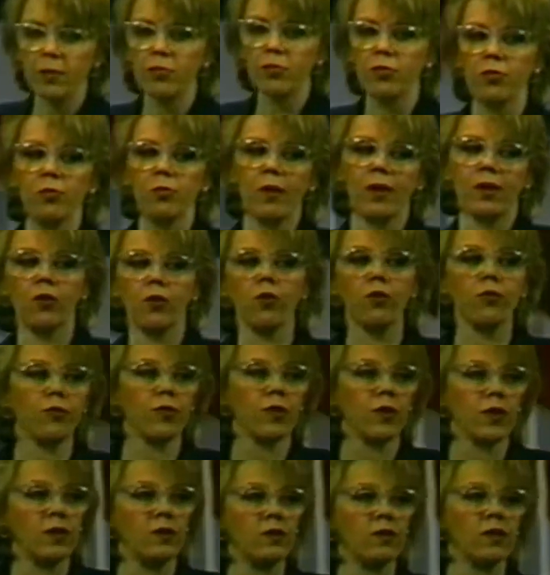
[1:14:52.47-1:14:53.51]
came through my
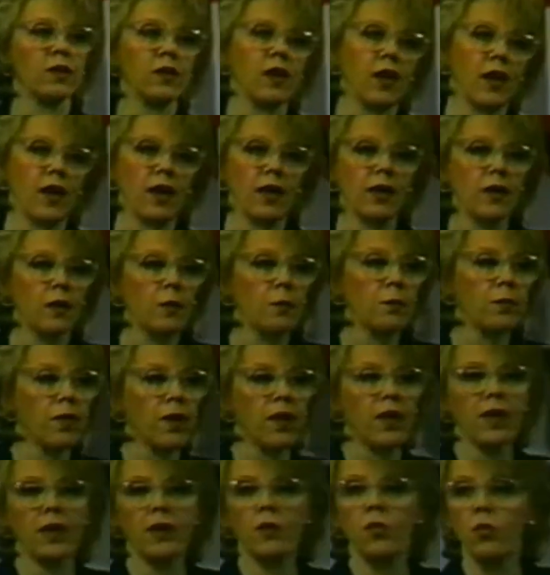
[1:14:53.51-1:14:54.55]
girlfriend Linda and I
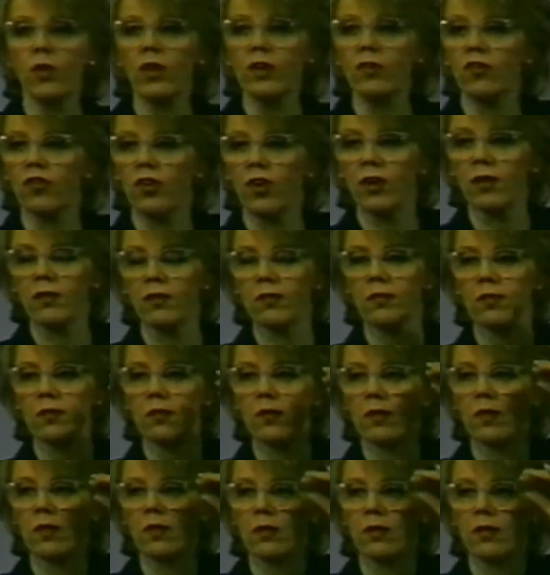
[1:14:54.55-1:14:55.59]
playing Ouija.
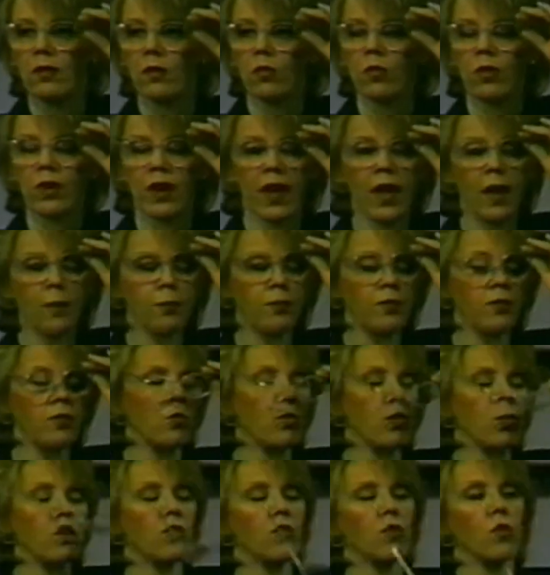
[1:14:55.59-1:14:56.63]
What happened
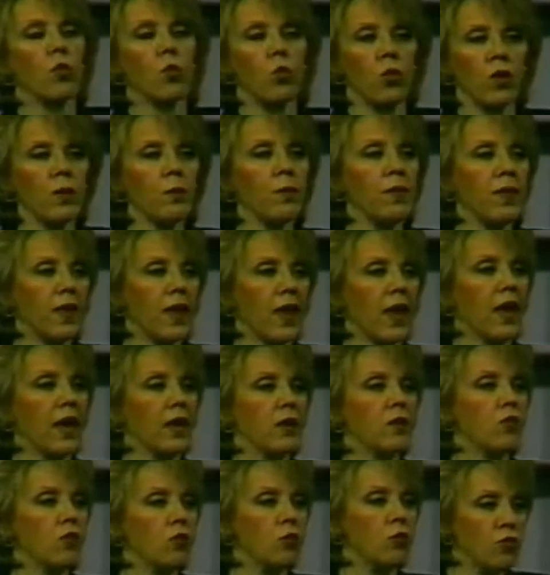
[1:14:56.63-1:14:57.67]
was we
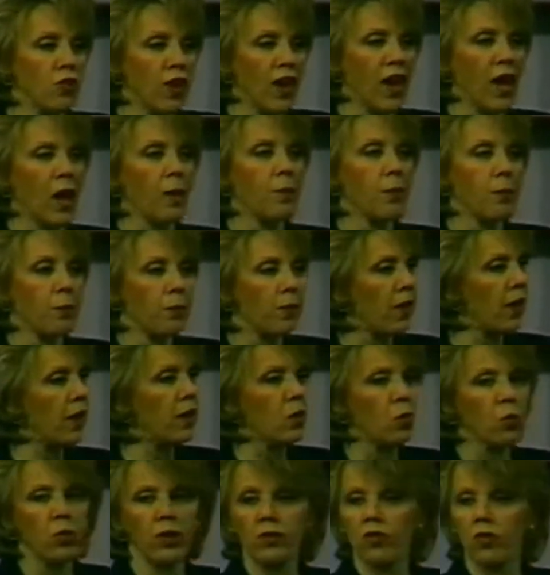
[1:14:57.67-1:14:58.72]
began to tap,
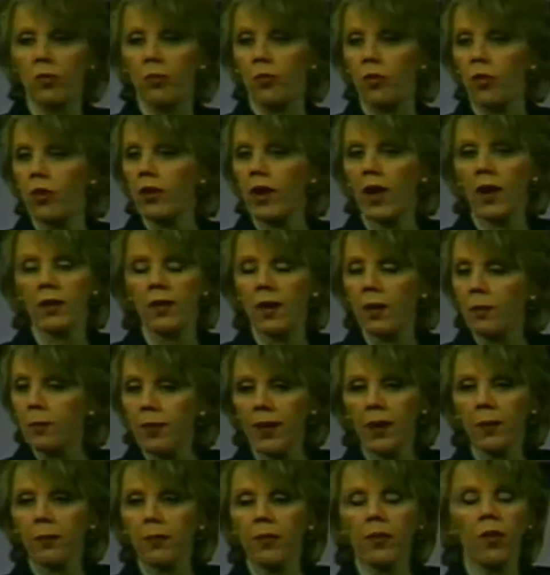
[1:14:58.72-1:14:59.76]
playing a Ouija board. And now,
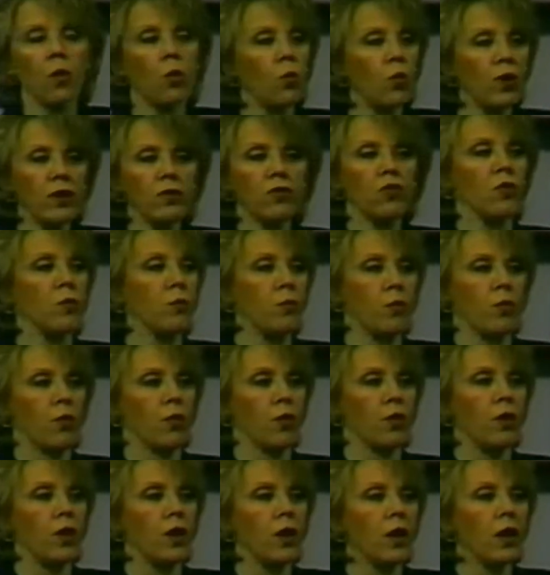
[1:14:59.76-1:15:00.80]
people, a Ouija
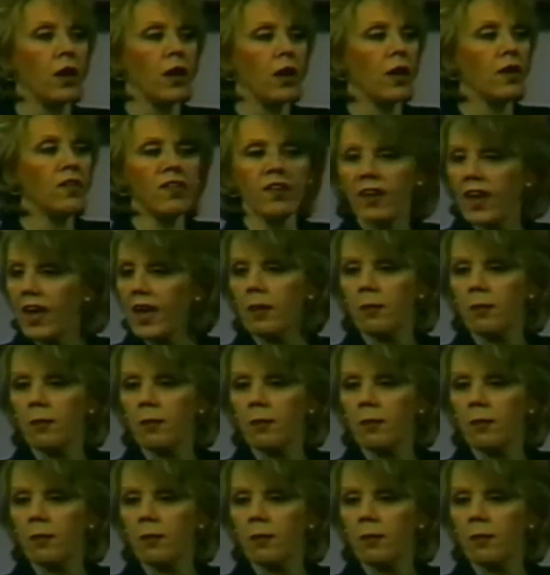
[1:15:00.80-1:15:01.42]
board is a